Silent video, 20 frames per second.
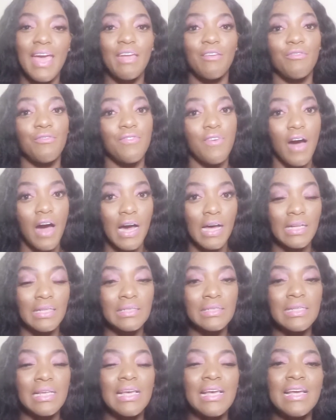and
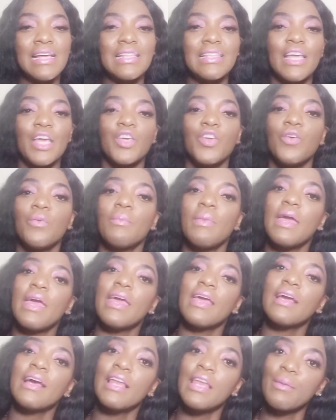files that you may
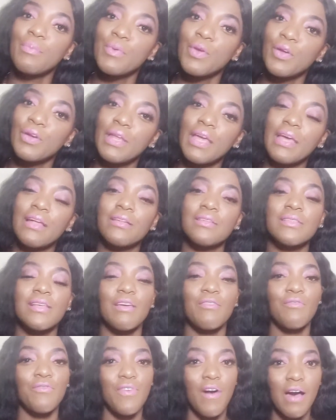clip your nails
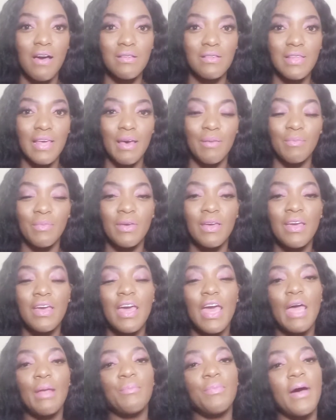and file them,
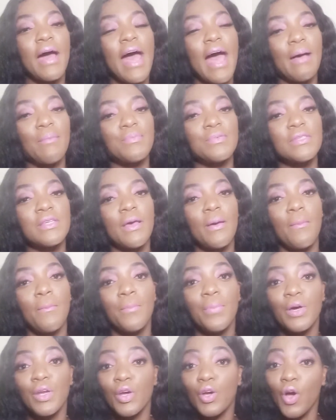and perhaps
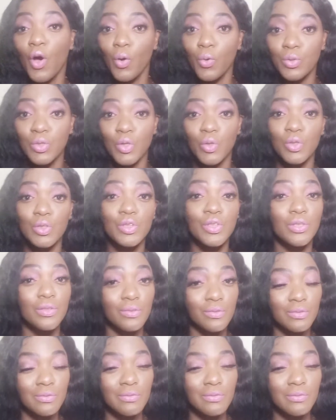put a coat or two